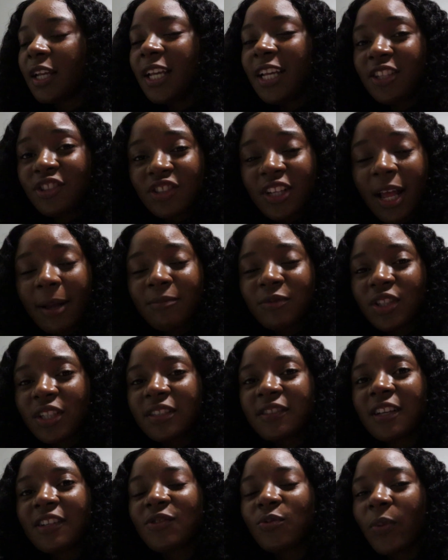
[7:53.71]
each time
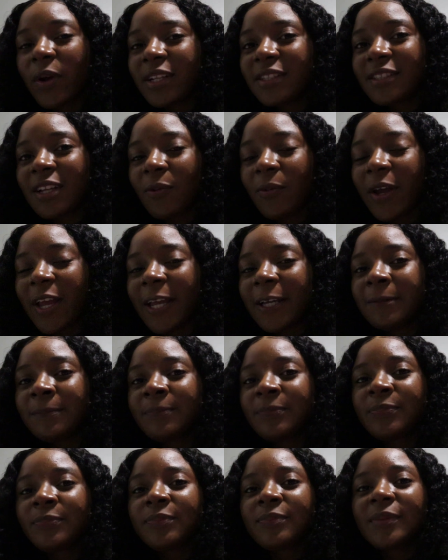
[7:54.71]
Jesus went
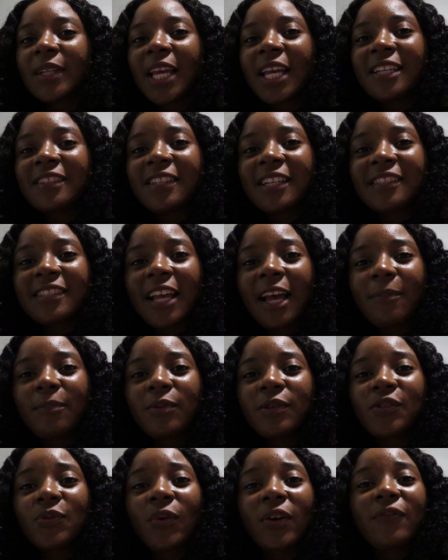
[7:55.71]
away, his
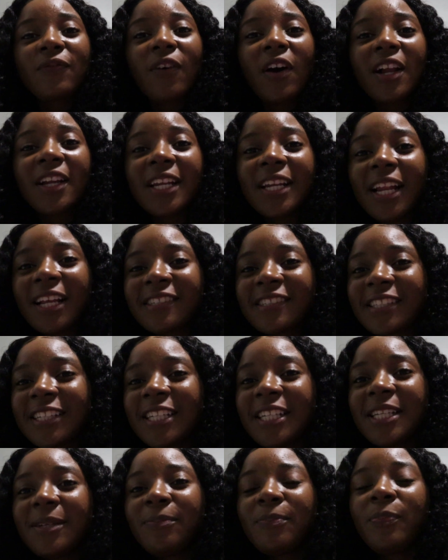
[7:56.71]
disciples were falling
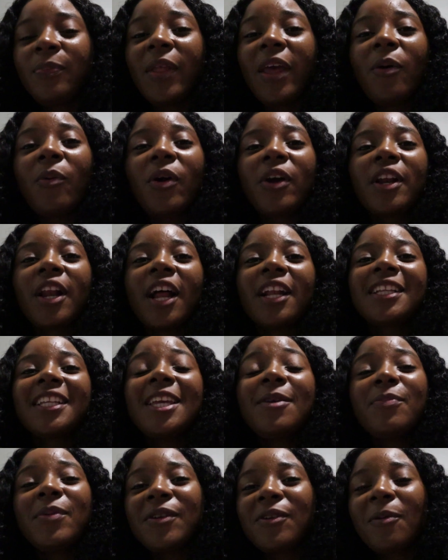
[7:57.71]
asleep. They were not
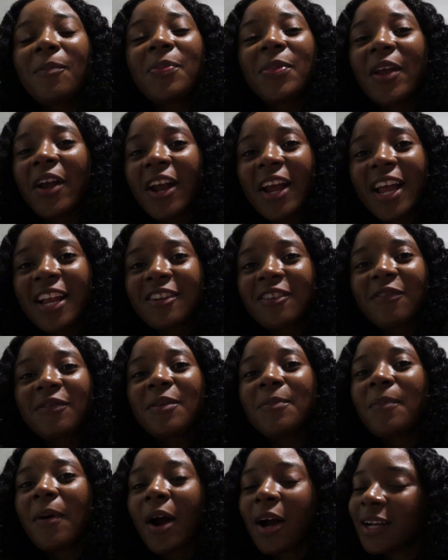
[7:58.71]
keeping up their end
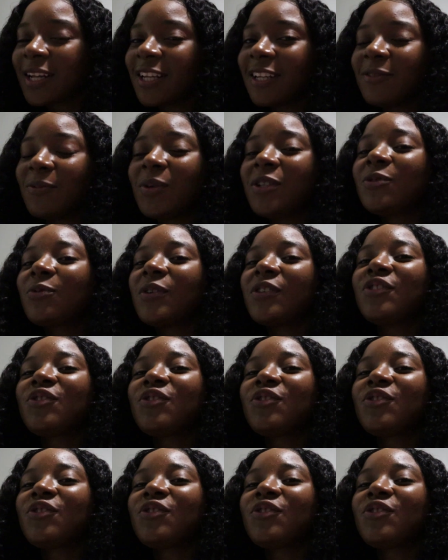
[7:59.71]
of the bargain, which